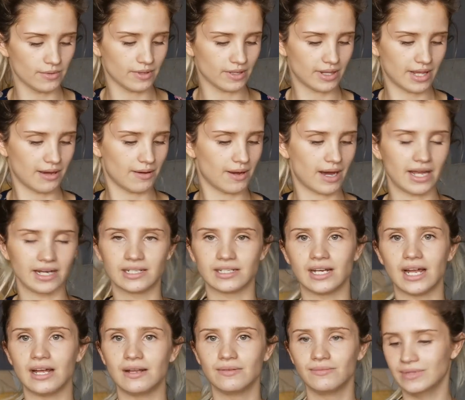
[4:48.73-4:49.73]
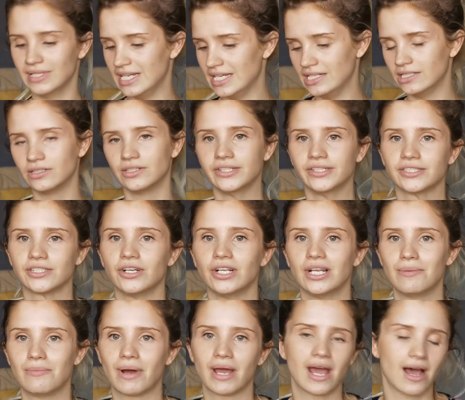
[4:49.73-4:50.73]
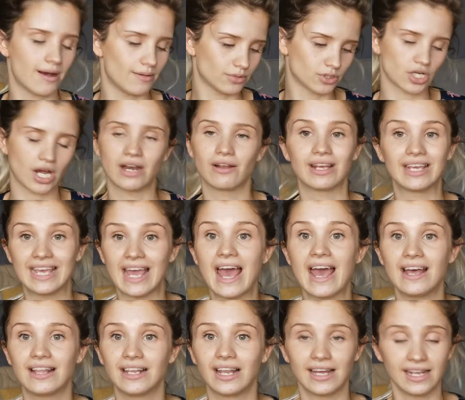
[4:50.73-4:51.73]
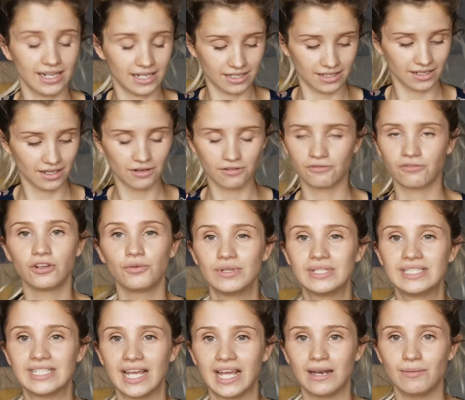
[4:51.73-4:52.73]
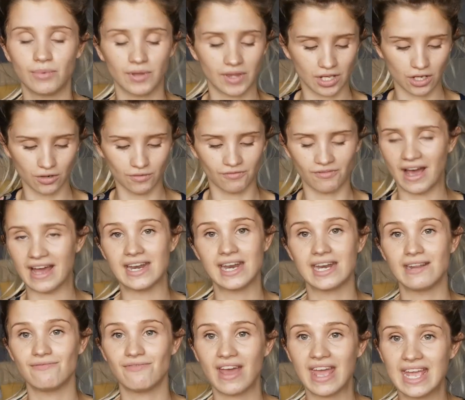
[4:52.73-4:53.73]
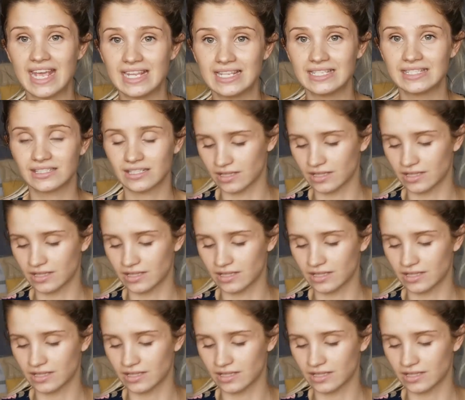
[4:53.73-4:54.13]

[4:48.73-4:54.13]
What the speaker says: they had needles all in my arms trying to get like fluids in, but they couldn't find any veins.